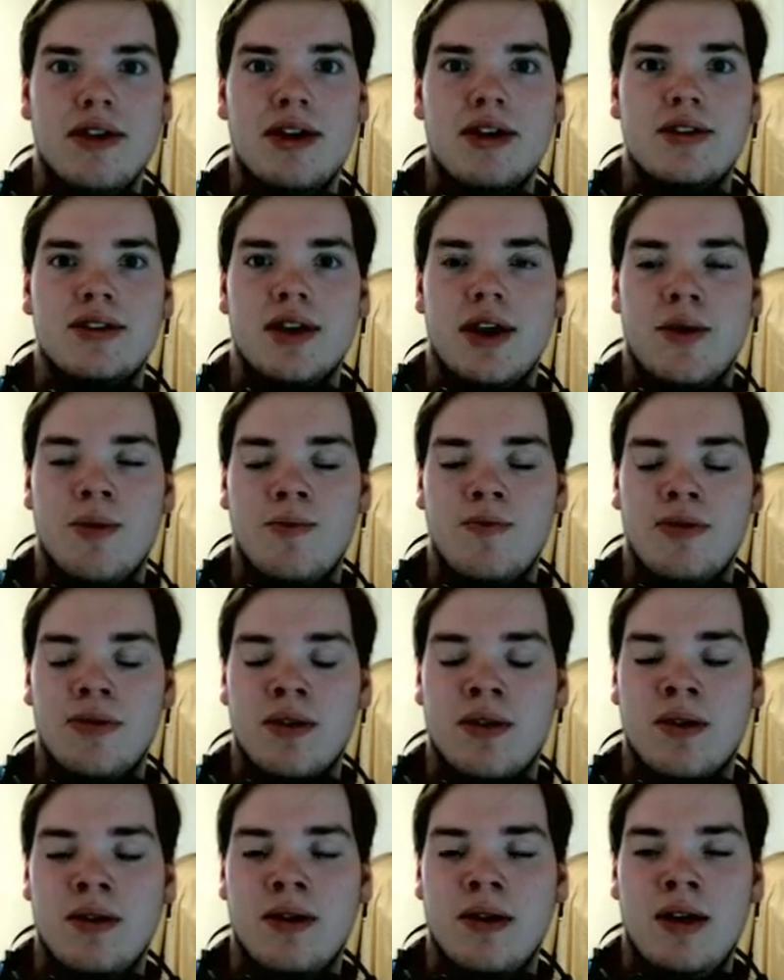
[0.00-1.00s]
So,
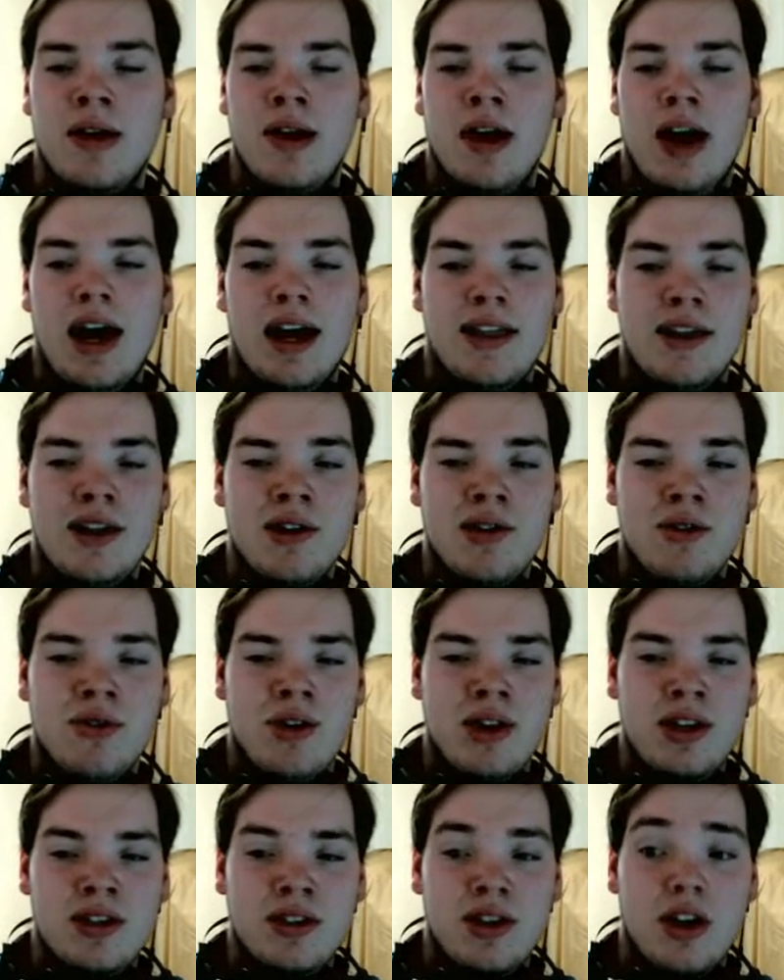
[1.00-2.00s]
I think
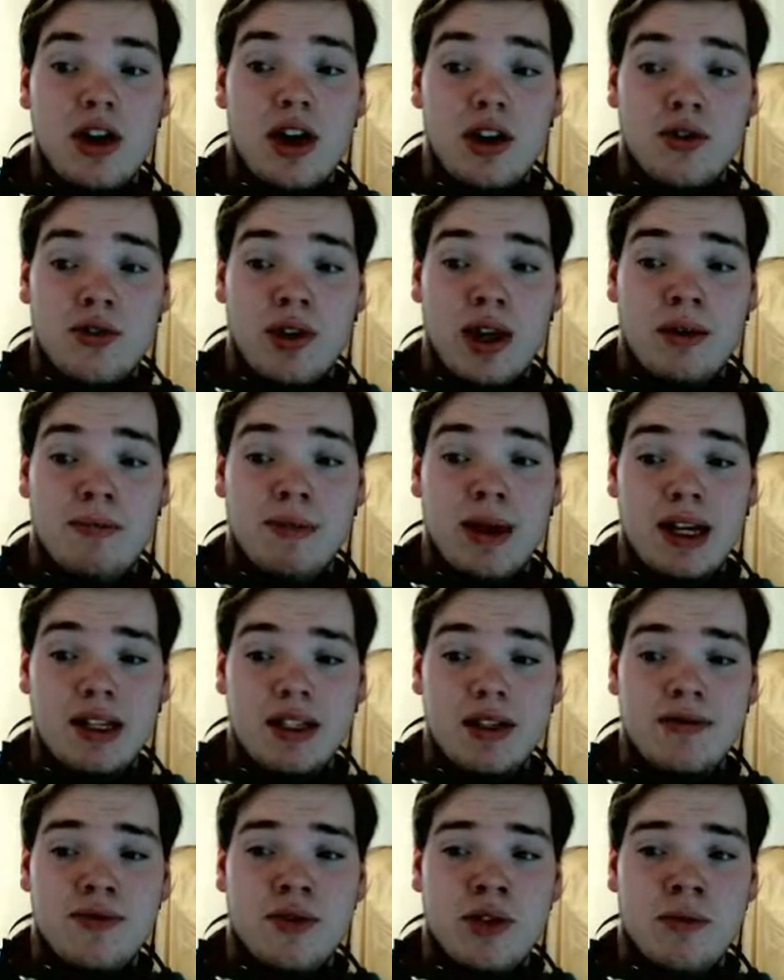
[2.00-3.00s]
Grookey's a great
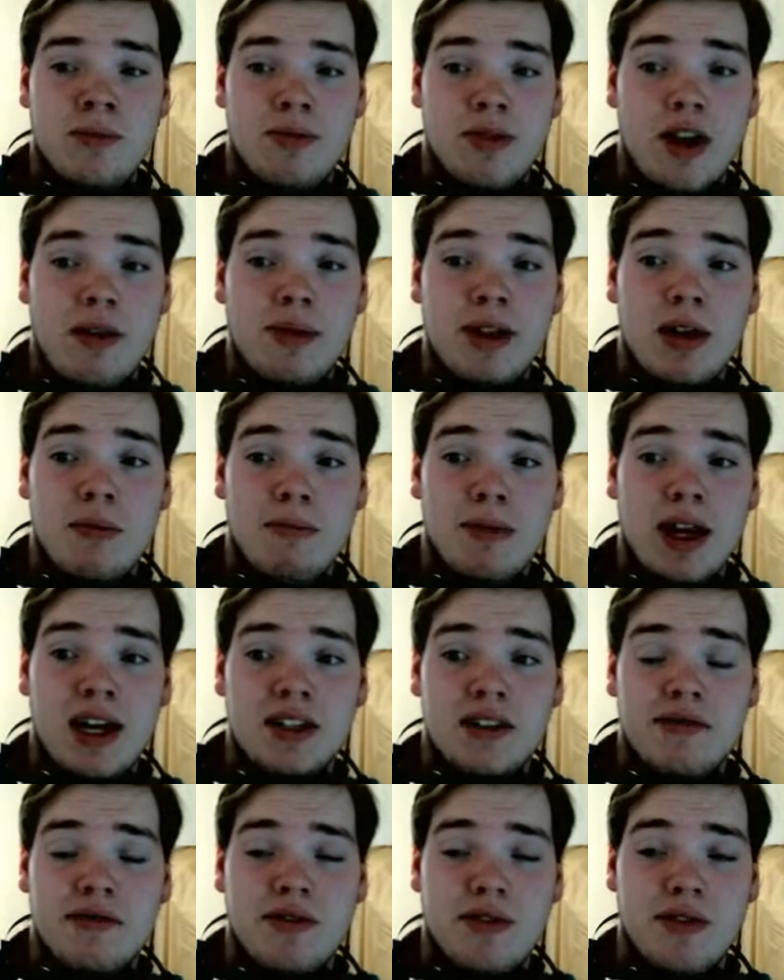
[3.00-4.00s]
basic form, probably the
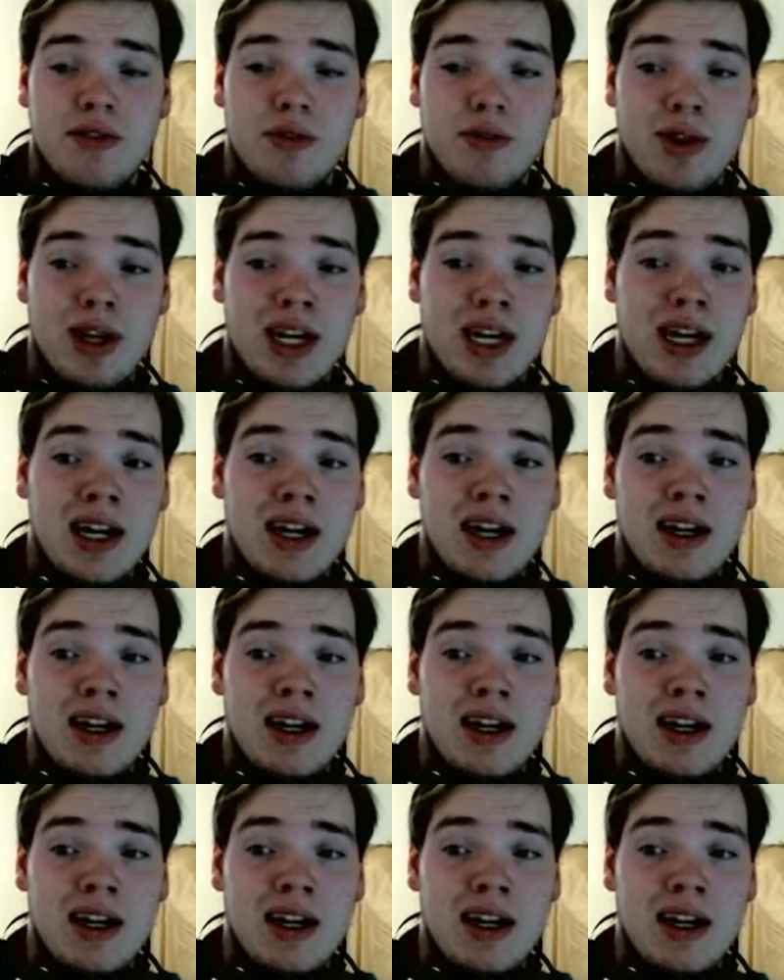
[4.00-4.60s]
best of the 3,